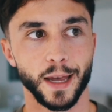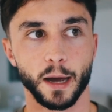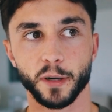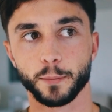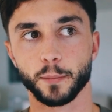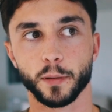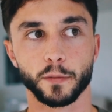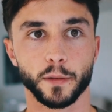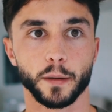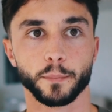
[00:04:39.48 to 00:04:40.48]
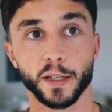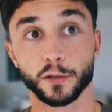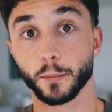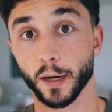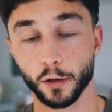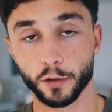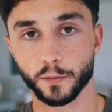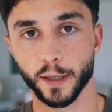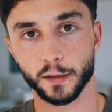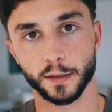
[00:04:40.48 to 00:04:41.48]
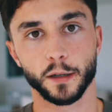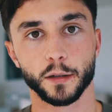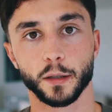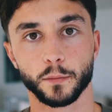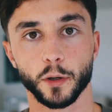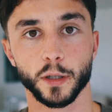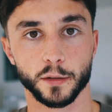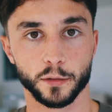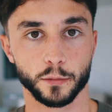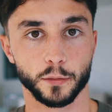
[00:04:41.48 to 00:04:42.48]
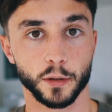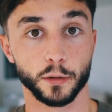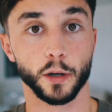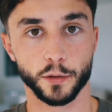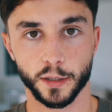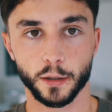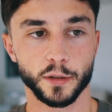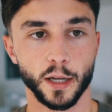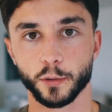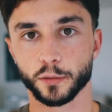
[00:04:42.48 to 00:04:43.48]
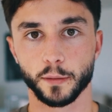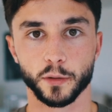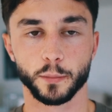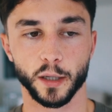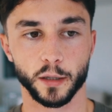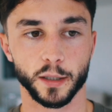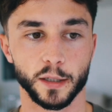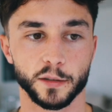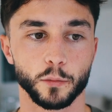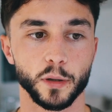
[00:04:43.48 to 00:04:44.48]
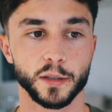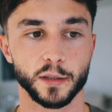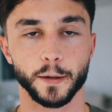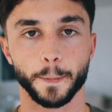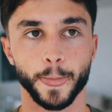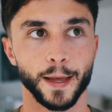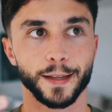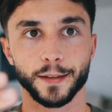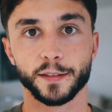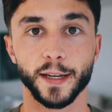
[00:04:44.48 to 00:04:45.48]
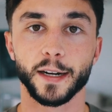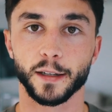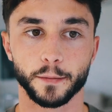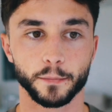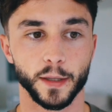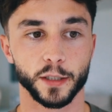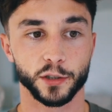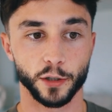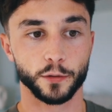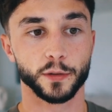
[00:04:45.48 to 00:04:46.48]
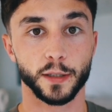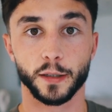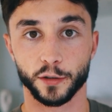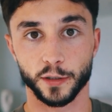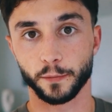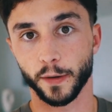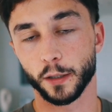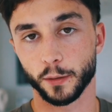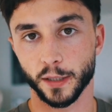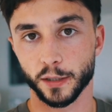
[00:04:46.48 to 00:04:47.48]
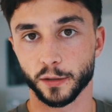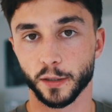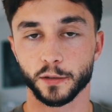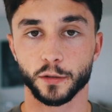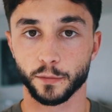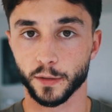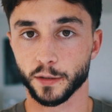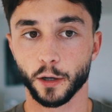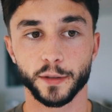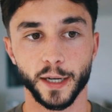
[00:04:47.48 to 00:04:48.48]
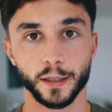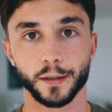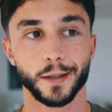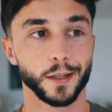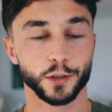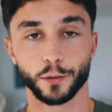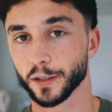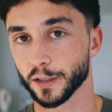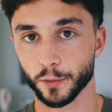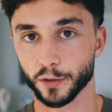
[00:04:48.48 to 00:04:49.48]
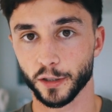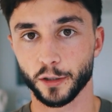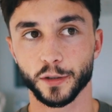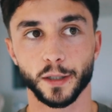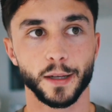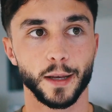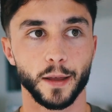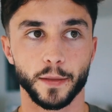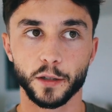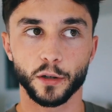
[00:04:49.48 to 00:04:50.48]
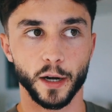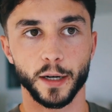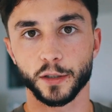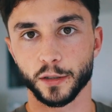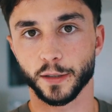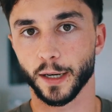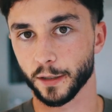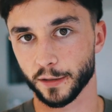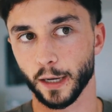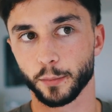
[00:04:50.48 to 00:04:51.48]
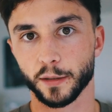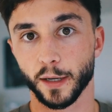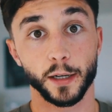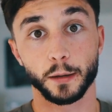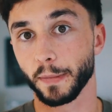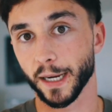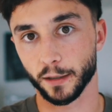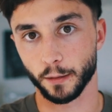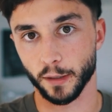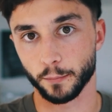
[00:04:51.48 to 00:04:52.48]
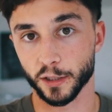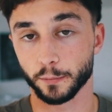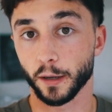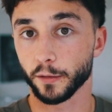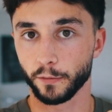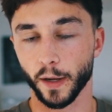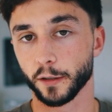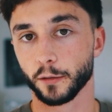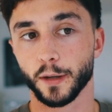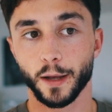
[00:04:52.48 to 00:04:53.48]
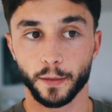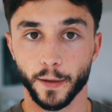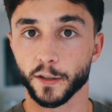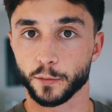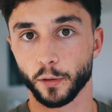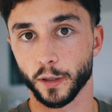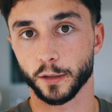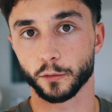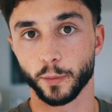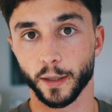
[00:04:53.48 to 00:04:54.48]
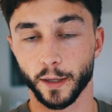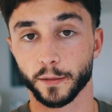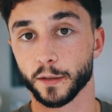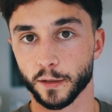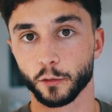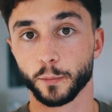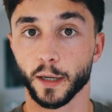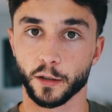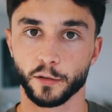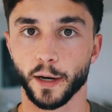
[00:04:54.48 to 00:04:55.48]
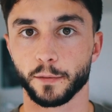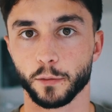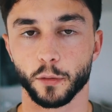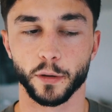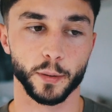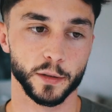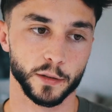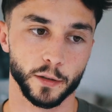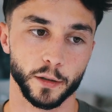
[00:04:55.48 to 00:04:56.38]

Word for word: How many people have, based on my close rate, is that going to convert into into closed deals, and how much revenue am I going to get? So, what is the the data that shows that there is some value attached to this? Because if there's no data showing that someone's going to use it, then you're kind of just taking a stab in the dark and making up numbers about the value that this product or that this thing will be able to create for the business